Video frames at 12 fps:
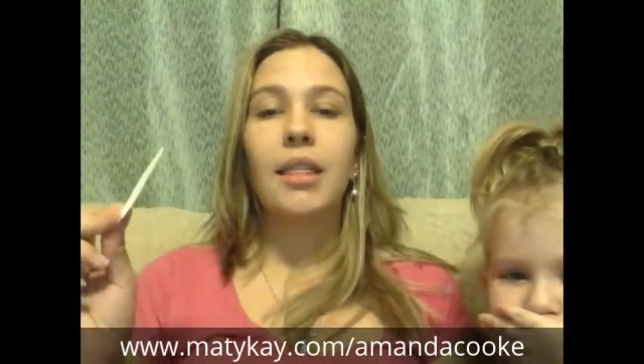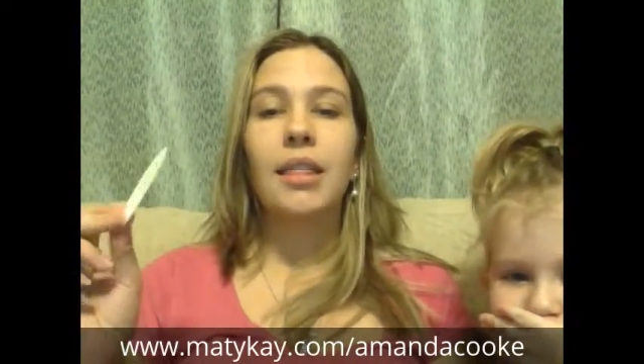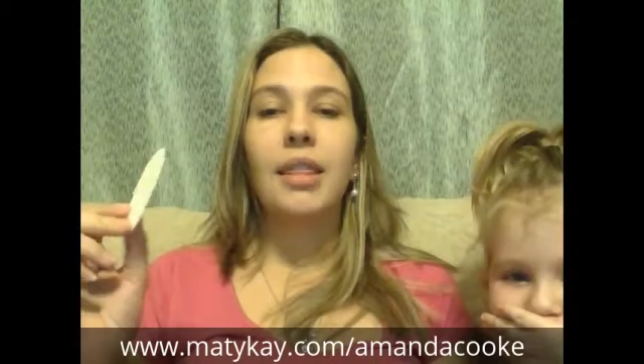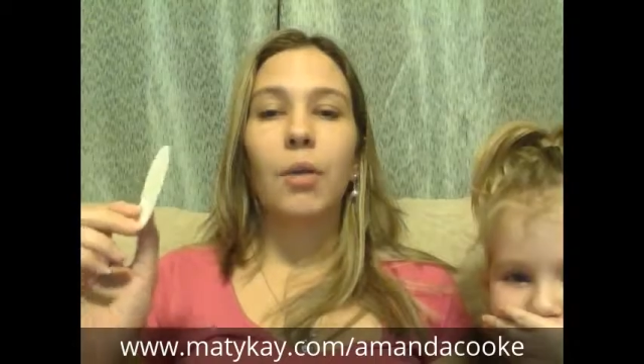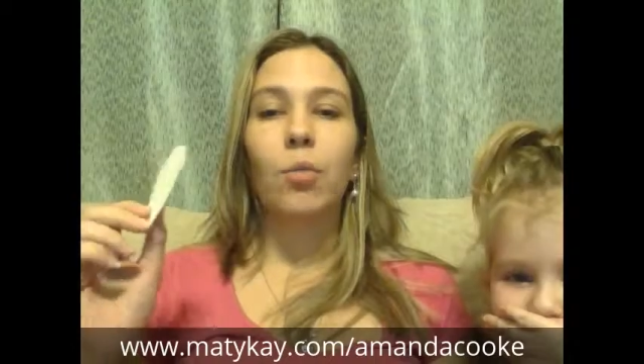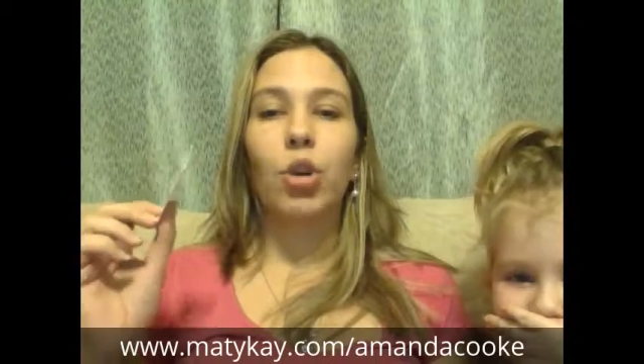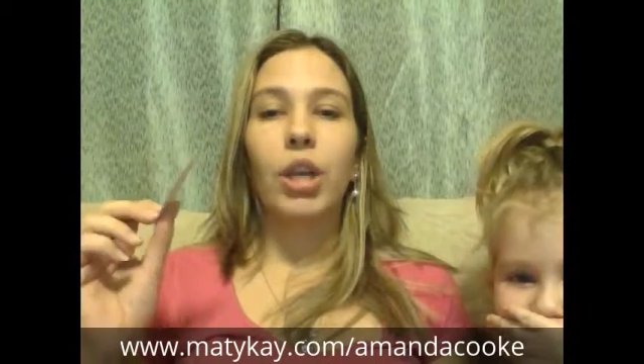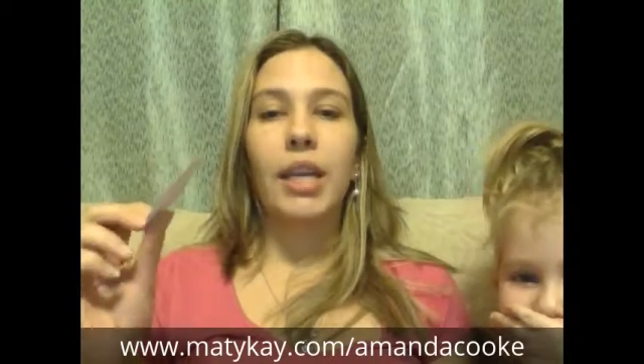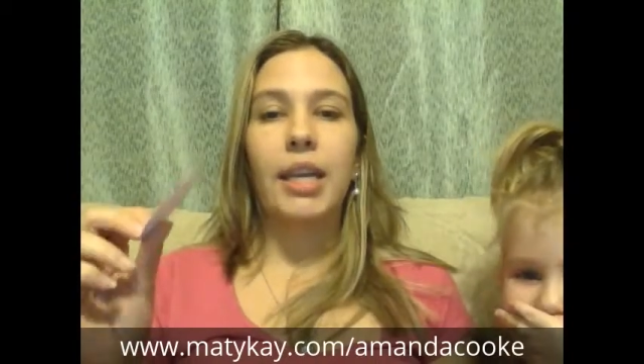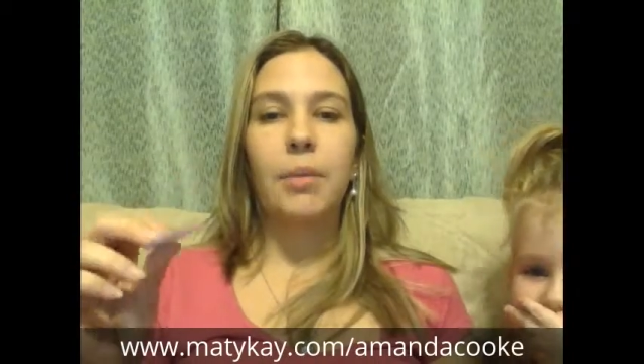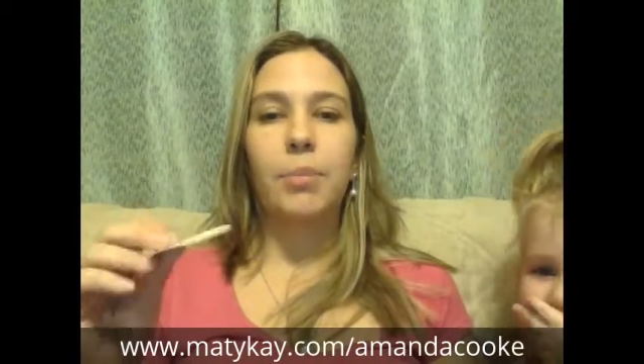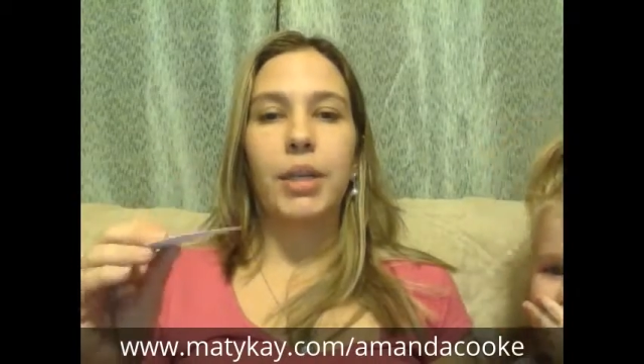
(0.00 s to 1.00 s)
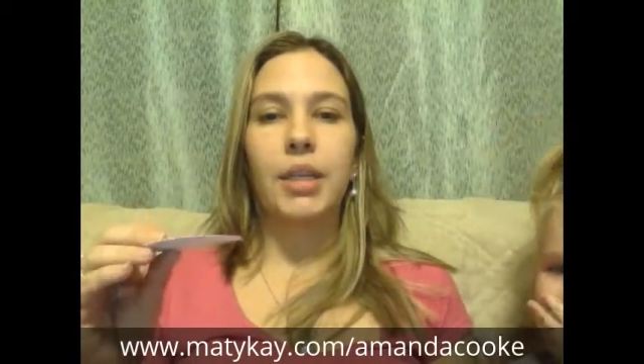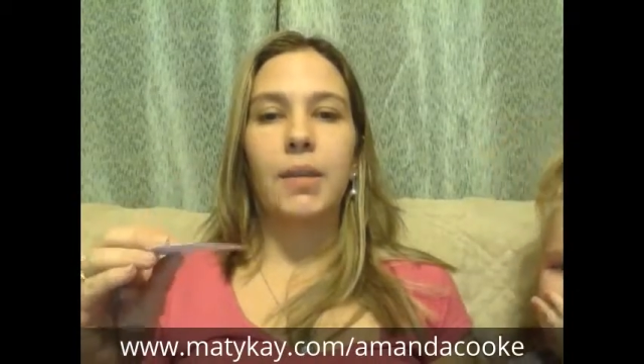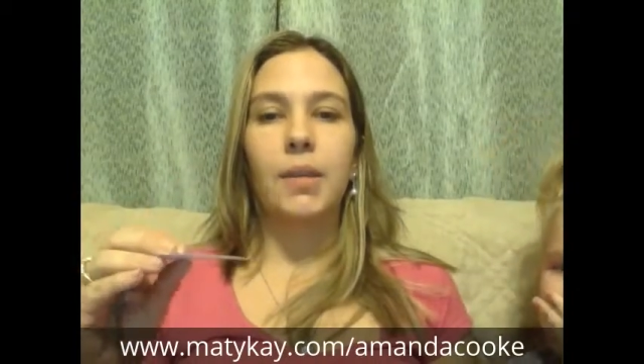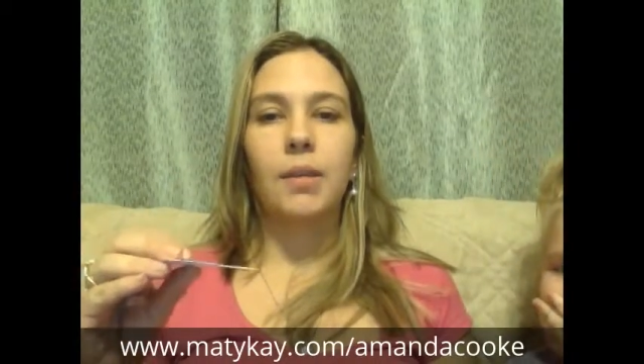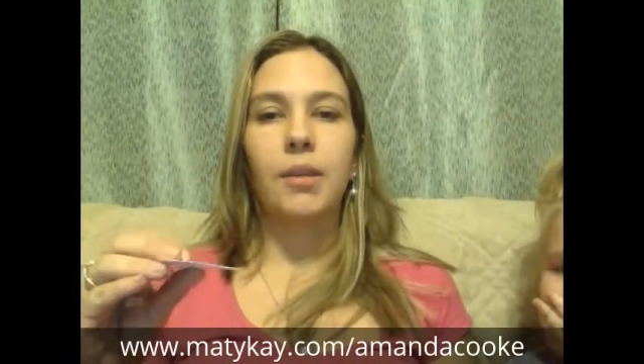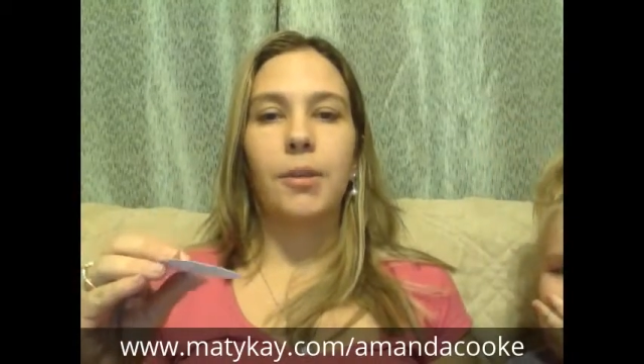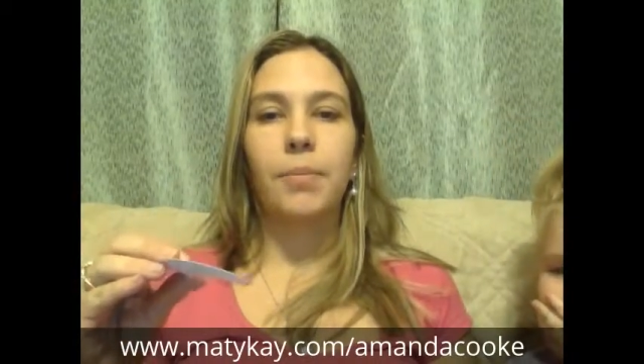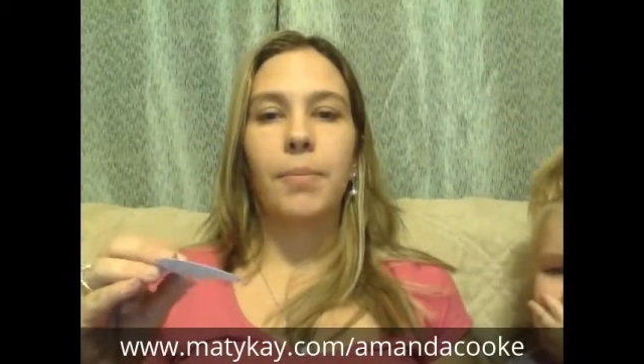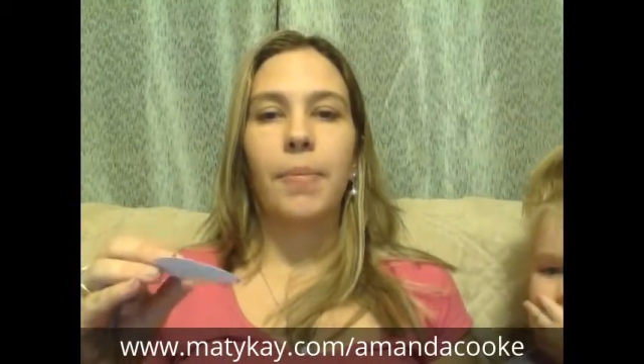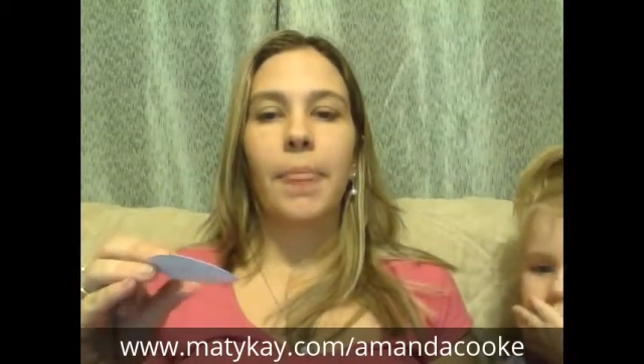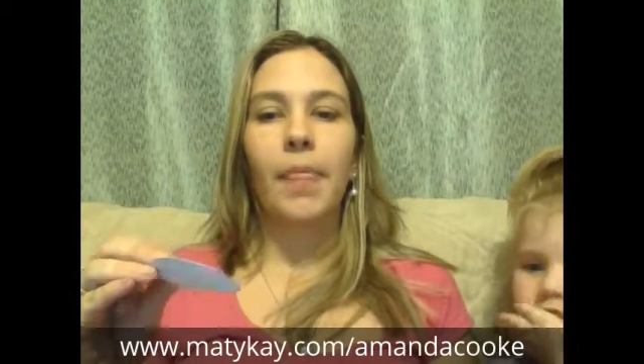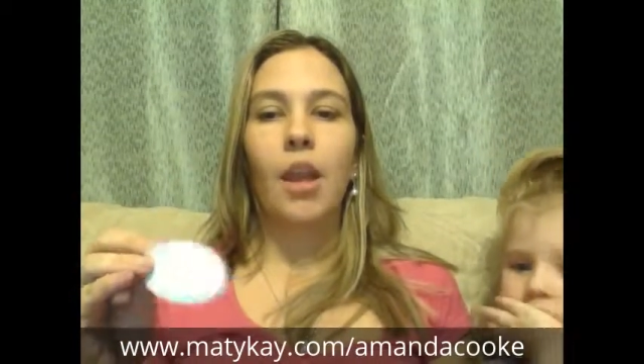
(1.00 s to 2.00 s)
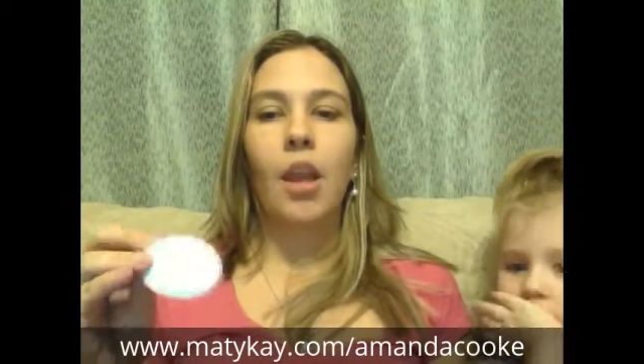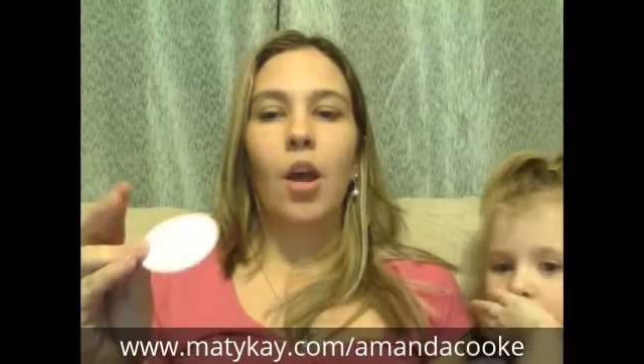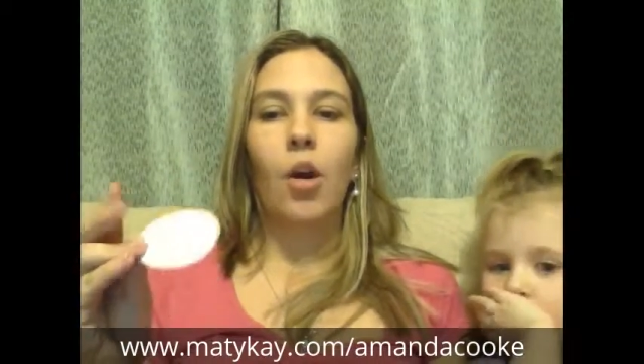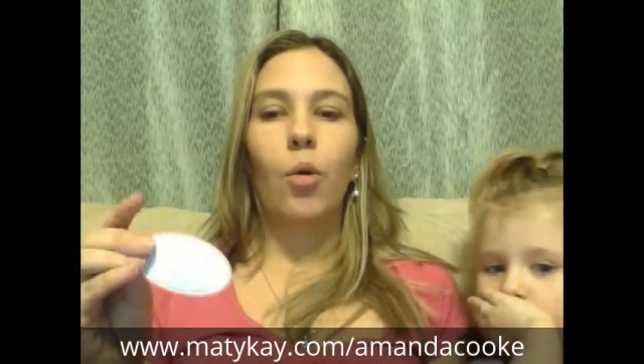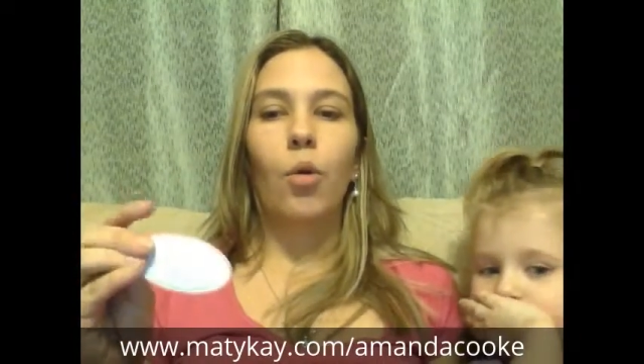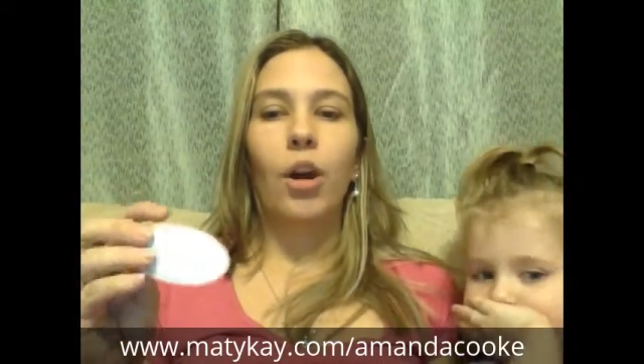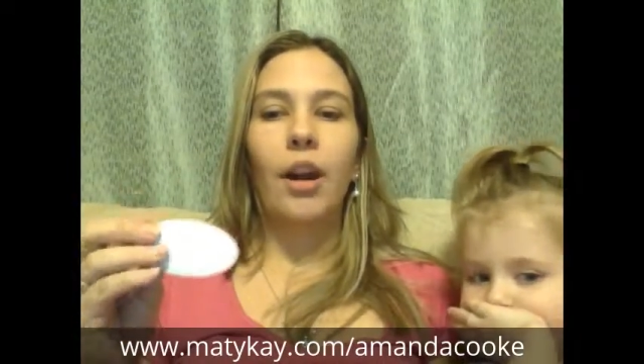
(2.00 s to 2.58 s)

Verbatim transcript: they will keep it. Or